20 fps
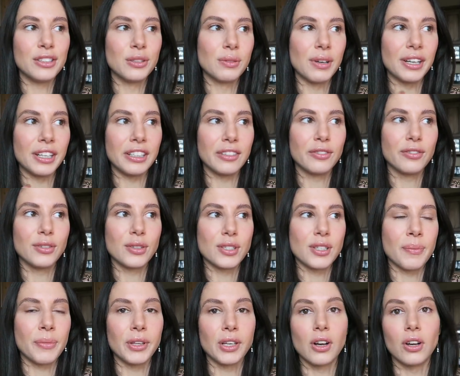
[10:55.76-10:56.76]
in the running for
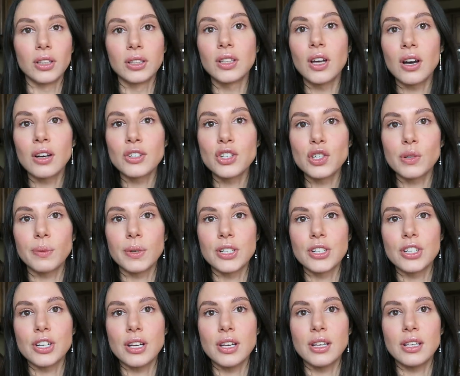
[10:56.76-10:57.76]
something called Launch,
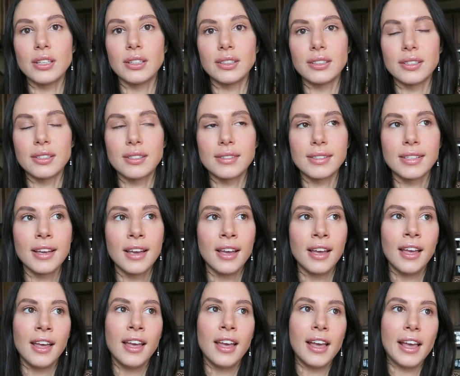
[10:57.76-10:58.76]
which is
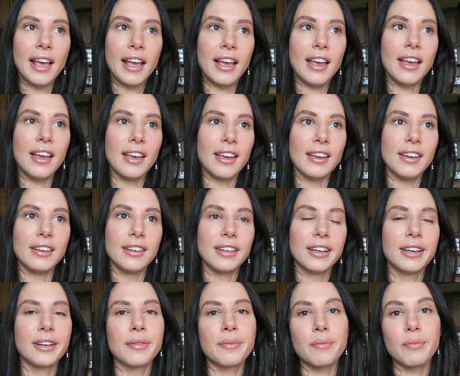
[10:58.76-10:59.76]
a